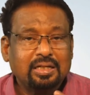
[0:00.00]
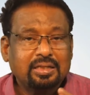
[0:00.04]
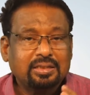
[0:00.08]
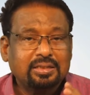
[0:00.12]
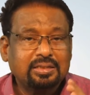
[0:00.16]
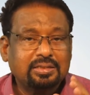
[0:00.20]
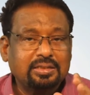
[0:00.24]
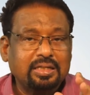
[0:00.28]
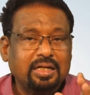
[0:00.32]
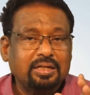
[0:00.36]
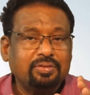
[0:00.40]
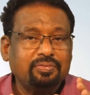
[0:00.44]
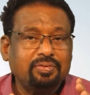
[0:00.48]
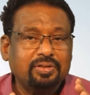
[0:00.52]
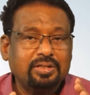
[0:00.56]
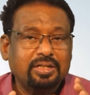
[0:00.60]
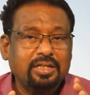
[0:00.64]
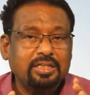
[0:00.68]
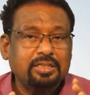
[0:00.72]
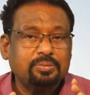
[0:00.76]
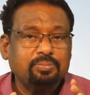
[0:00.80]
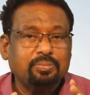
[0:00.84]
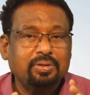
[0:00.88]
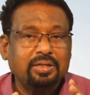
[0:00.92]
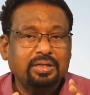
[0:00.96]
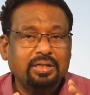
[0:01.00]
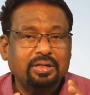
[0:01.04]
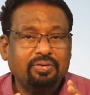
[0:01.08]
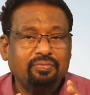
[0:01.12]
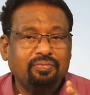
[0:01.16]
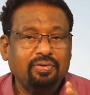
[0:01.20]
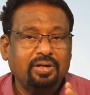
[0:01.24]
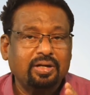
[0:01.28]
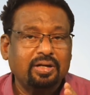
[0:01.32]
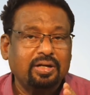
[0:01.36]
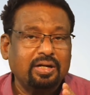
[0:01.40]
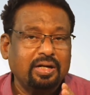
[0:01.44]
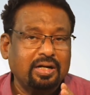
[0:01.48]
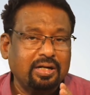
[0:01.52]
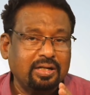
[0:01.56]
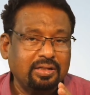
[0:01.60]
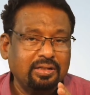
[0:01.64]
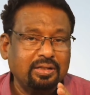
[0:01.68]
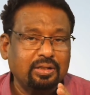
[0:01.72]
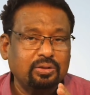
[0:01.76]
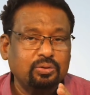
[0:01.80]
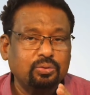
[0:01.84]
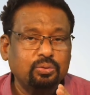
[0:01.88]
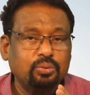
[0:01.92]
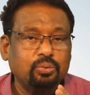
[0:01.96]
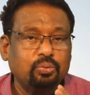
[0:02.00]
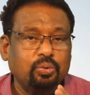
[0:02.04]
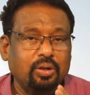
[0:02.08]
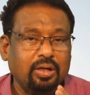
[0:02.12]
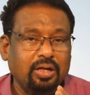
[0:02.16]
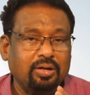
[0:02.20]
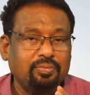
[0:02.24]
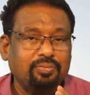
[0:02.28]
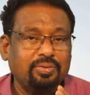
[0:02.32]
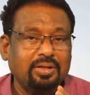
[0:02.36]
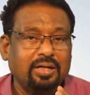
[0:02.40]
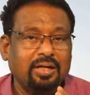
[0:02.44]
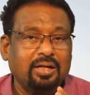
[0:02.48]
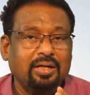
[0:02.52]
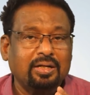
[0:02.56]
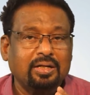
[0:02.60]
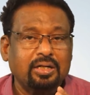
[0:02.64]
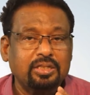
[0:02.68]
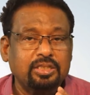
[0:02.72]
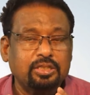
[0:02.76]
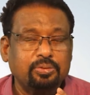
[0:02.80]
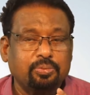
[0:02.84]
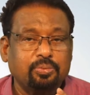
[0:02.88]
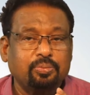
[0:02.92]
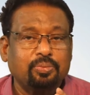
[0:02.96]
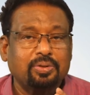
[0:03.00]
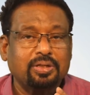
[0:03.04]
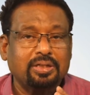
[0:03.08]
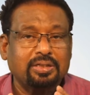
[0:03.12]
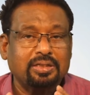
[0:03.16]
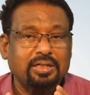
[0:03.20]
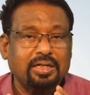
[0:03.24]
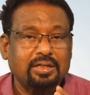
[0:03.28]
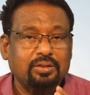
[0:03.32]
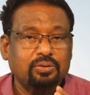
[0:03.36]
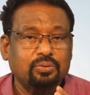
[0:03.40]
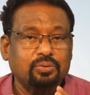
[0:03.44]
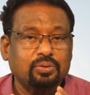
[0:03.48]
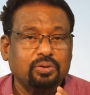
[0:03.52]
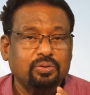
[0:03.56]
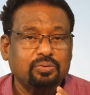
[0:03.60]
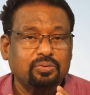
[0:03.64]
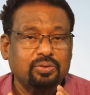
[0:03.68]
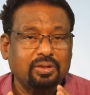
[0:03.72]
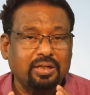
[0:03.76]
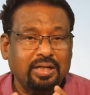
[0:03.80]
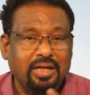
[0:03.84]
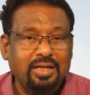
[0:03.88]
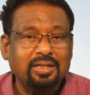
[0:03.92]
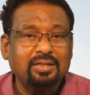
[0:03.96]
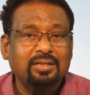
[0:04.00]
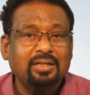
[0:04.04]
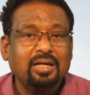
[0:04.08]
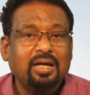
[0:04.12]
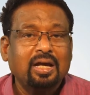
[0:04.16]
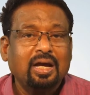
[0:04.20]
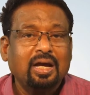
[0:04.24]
This advertisement defined under the 2(1) of the Consumer Protection Act 2009,